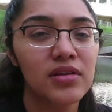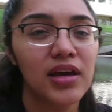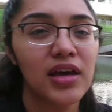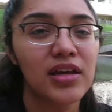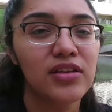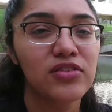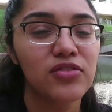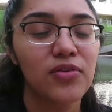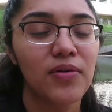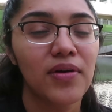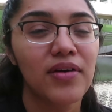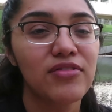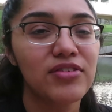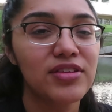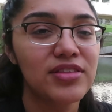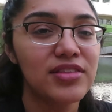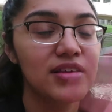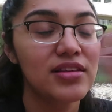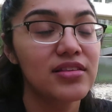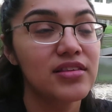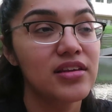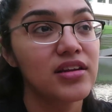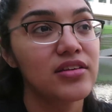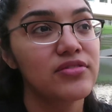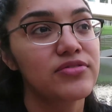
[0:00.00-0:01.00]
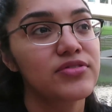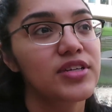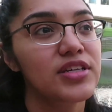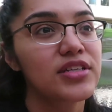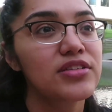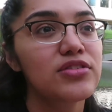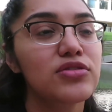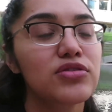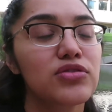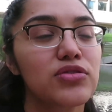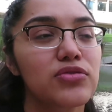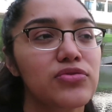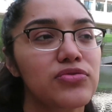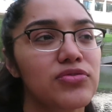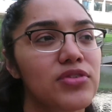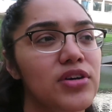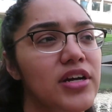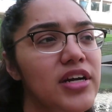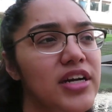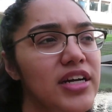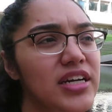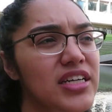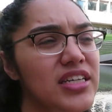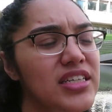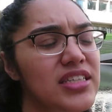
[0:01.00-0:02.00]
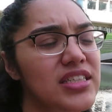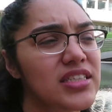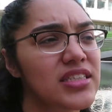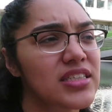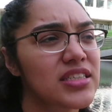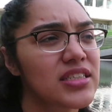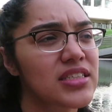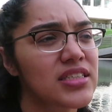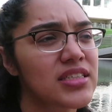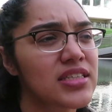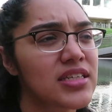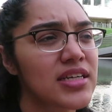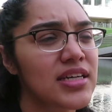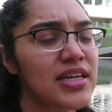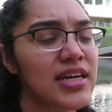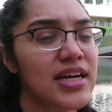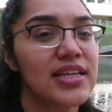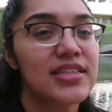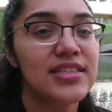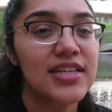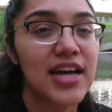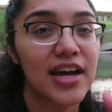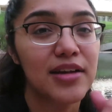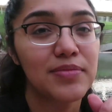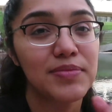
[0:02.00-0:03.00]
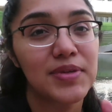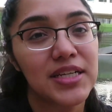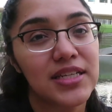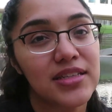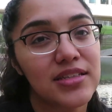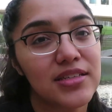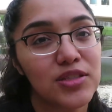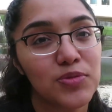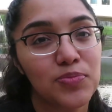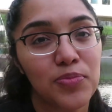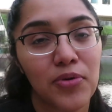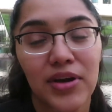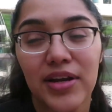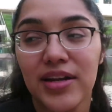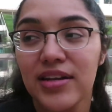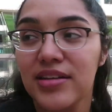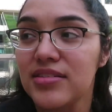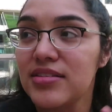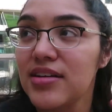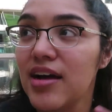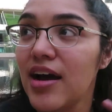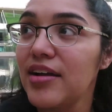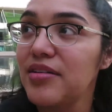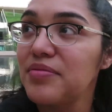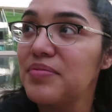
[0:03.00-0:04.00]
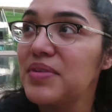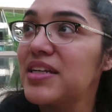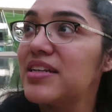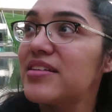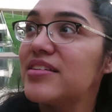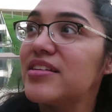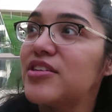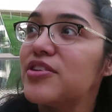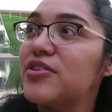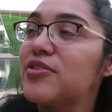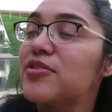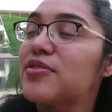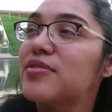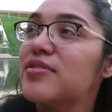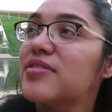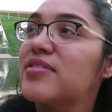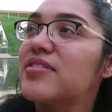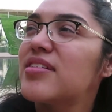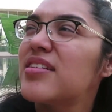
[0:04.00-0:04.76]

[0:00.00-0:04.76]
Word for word: And so everything that I've done so far has gotten me to this point, has gotten me to, you know,